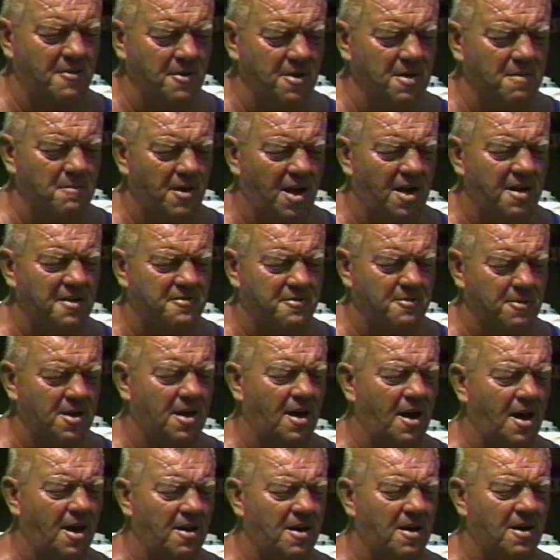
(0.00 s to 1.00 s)
Green Bay,
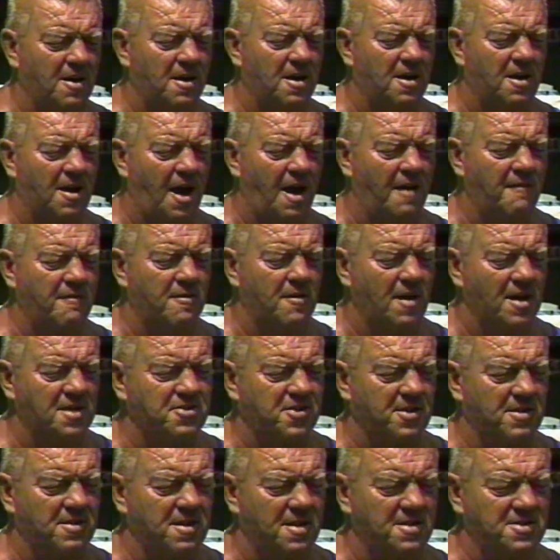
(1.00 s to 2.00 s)
300, and I've
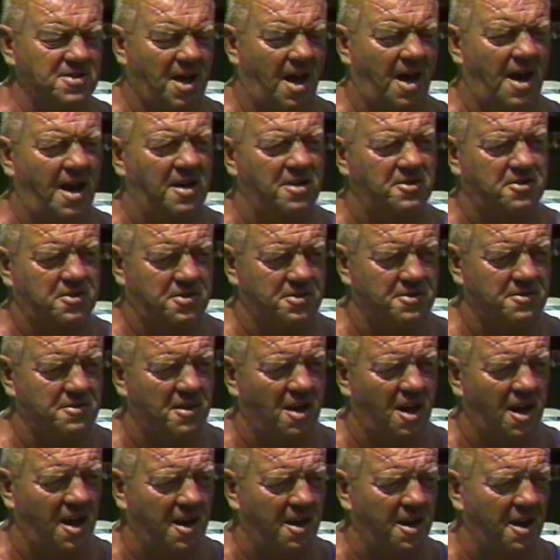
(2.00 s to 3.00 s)
wrestled as high as
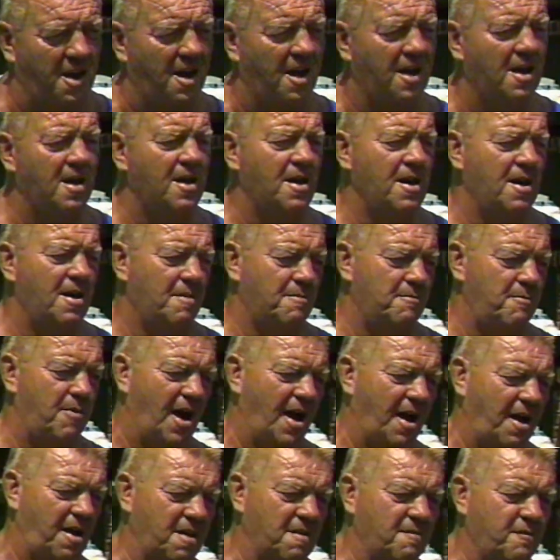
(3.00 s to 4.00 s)
290,
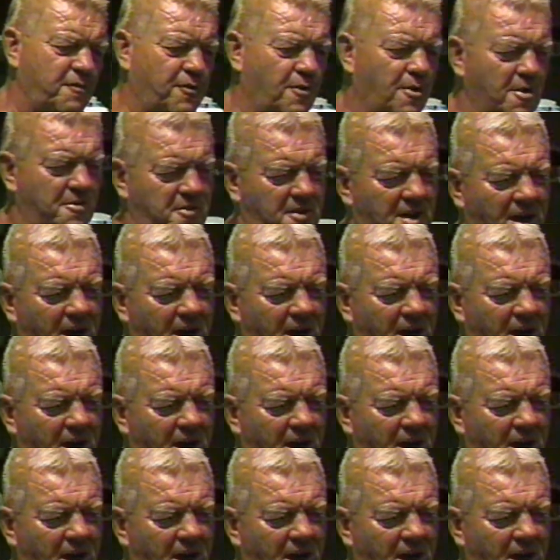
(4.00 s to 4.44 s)
back and forth